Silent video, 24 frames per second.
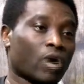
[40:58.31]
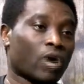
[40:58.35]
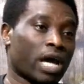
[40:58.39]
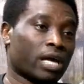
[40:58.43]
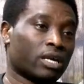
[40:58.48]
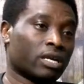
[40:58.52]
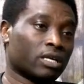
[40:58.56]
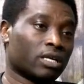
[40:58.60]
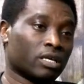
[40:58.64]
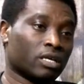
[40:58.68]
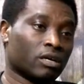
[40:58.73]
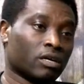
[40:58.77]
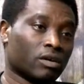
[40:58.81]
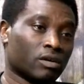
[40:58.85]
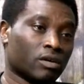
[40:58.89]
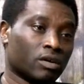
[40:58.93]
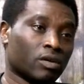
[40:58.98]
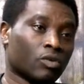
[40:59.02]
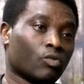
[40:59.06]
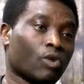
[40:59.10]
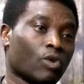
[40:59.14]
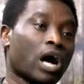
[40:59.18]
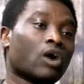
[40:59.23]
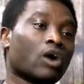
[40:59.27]

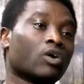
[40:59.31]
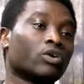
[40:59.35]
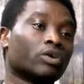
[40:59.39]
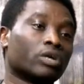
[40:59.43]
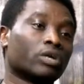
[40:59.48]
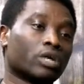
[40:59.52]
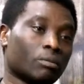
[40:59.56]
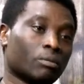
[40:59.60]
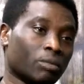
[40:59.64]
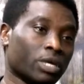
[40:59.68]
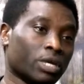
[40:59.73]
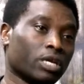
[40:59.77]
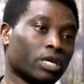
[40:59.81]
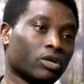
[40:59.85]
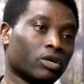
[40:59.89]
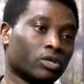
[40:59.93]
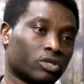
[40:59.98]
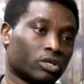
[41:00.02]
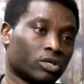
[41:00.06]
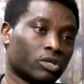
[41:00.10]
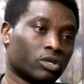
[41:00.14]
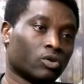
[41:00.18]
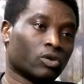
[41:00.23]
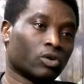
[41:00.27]
100
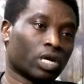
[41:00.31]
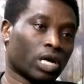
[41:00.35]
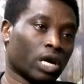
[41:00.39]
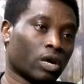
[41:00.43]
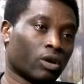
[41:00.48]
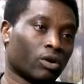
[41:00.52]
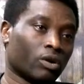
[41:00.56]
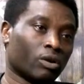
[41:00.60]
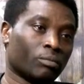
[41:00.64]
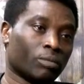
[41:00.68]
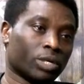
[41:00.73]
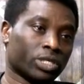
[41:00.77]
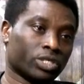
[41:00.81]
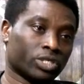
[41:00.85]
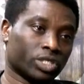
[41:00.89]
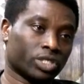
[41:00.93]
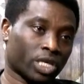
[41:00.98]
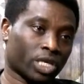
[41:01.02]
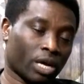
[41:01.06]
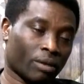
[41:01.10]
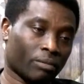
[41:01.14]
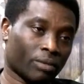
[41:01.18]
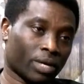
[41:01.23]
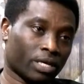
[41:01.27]
million to the local
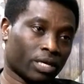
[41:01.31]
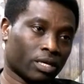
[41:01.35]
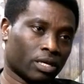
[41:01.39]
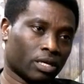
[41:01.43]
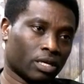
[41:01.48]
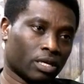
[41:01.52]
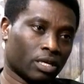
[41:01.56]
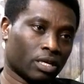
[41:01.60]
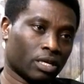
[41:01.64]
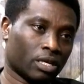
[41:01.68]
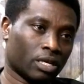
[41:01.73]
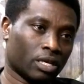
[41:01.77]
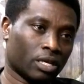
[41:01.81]
government chairman.